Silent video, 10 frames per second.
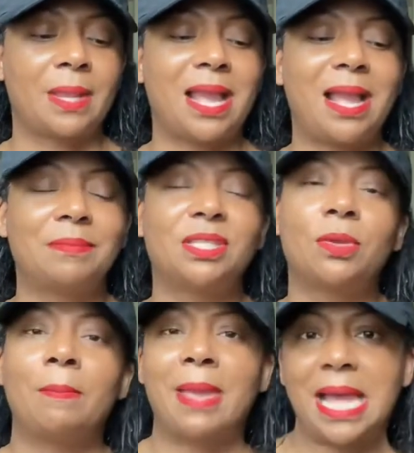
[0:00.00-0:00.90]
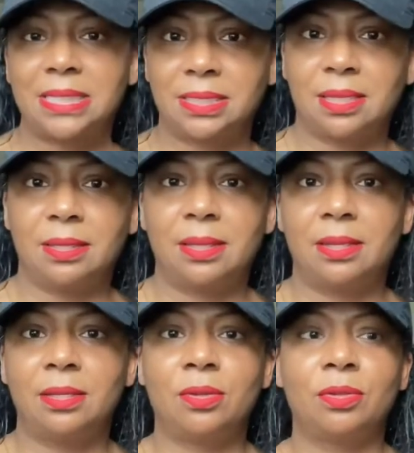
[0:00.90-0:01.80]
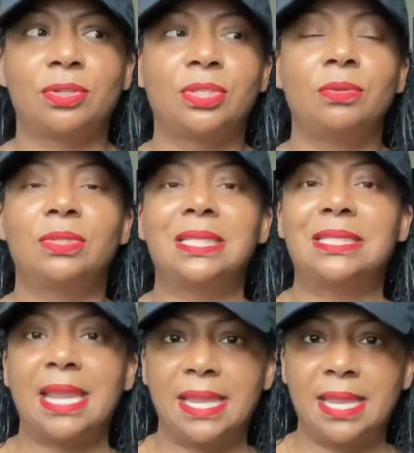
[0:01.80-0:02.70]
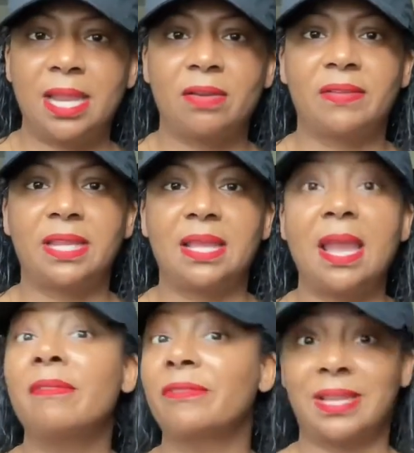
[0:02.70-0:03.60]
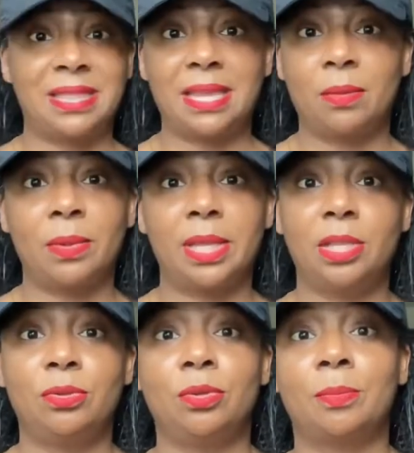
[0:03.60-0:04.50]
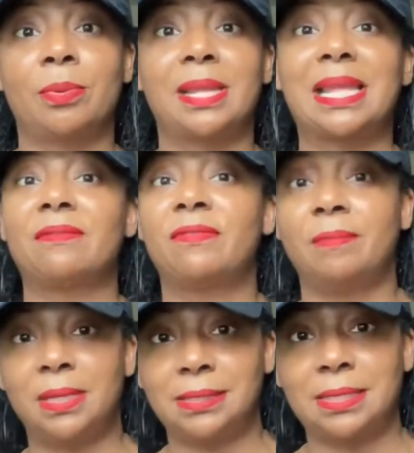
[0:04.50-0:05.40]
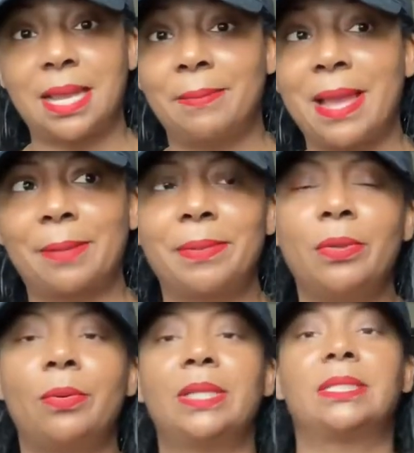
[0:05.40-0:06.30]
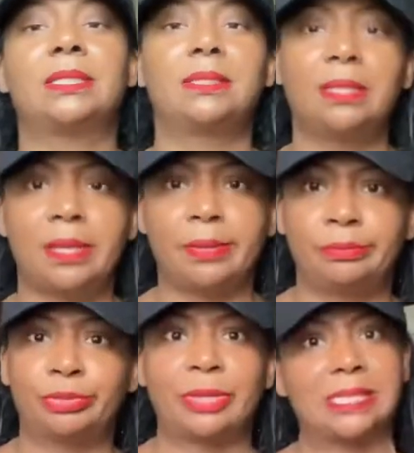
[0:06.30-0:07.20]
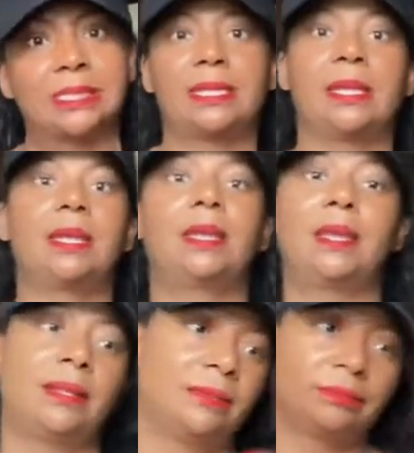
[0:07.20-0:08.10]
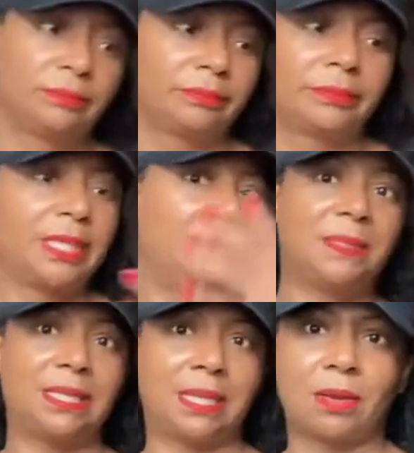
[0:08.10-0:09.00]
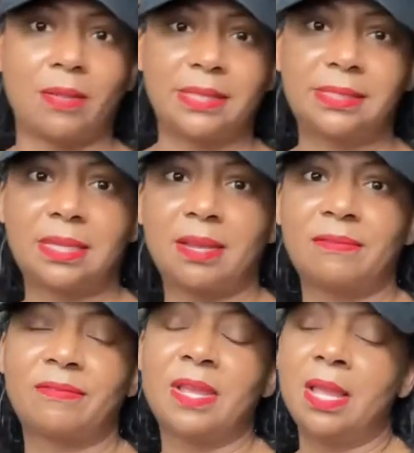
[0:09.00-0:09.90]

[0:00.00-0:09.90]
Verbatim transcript: I'm so masculine. You know, you're so used to taking care of any everything. What can you do to bring that feminine side back beyond just, you know, dressing and lipstick and all that stuff?